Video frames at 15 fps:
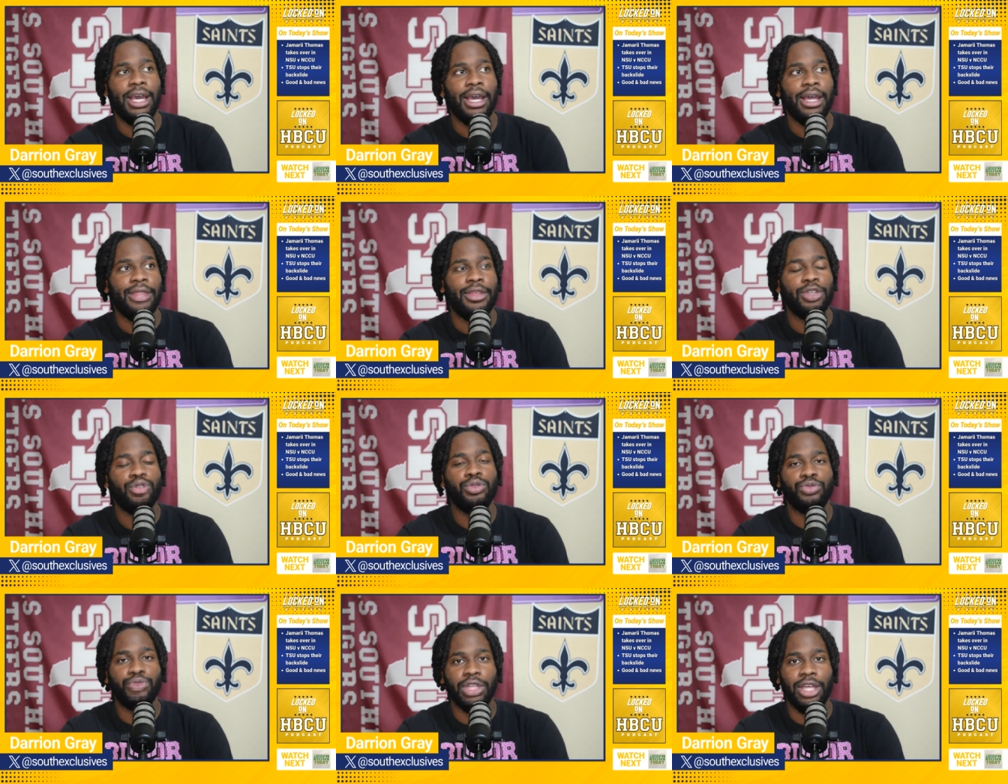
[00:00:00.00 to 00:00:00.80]
This
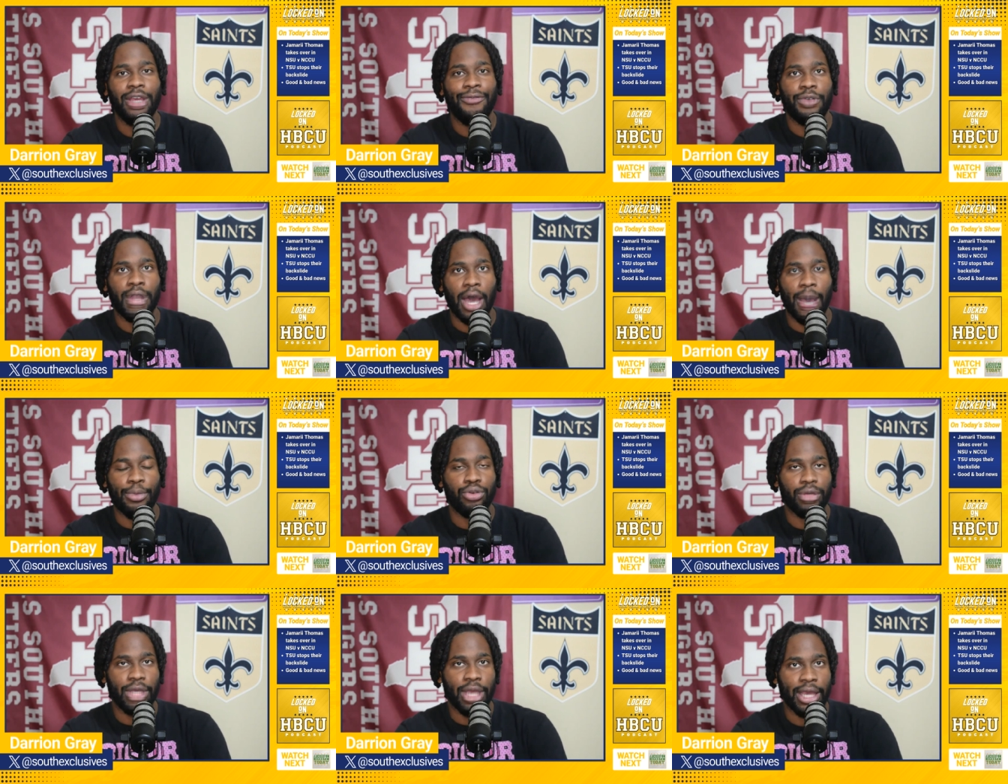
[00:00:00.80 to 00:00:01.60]
was really a
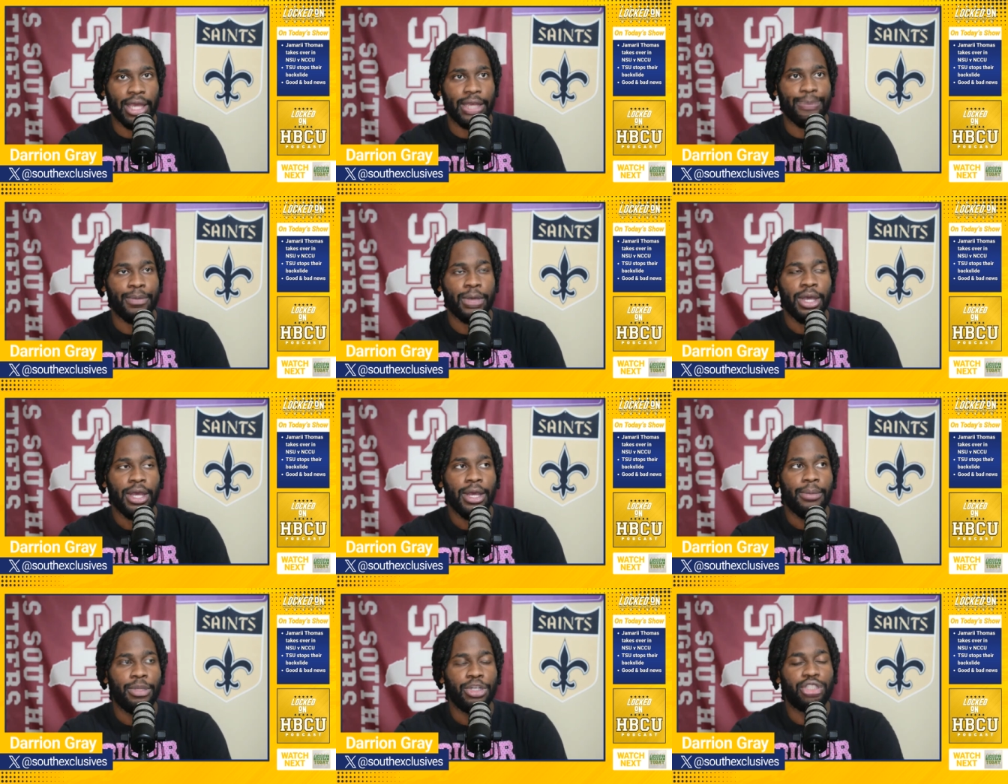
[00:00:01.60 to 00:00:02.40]
phenomenal game,
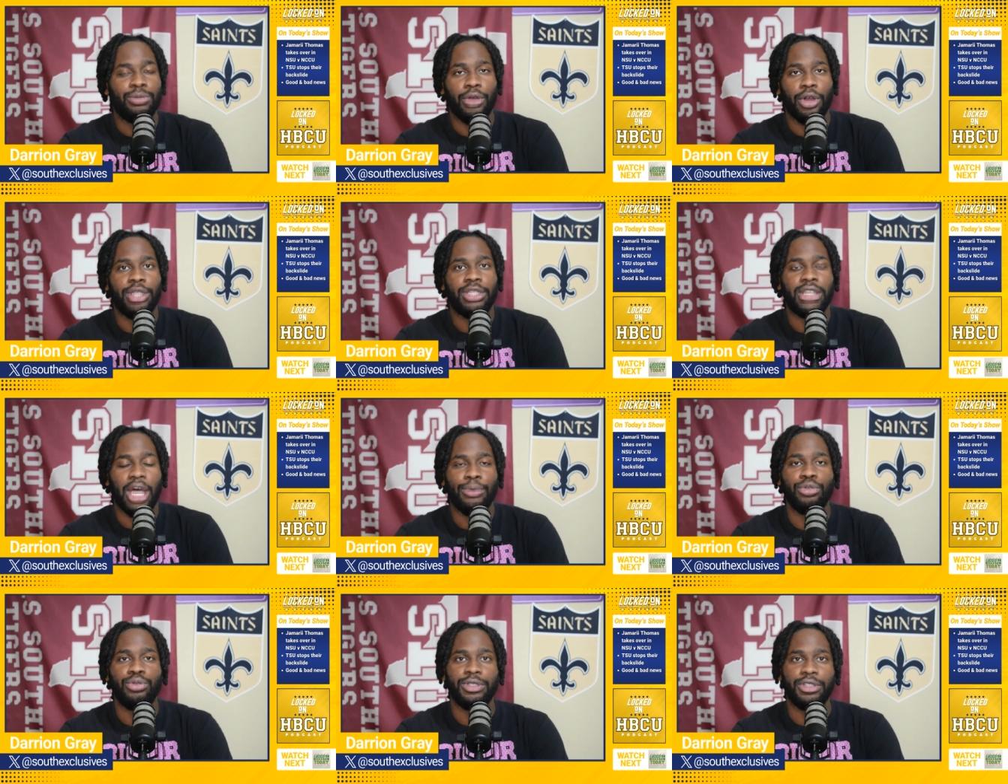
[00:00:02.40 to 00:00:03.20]
but Jamarii
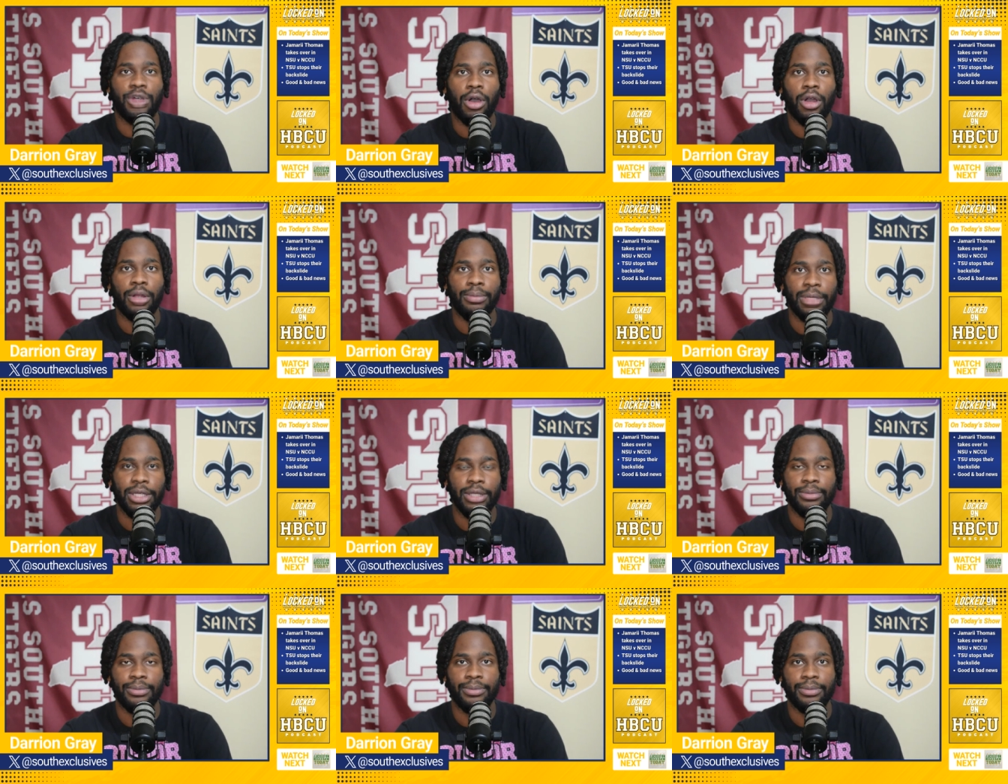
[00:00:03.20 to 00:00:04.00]
Thomas was the heartbeat.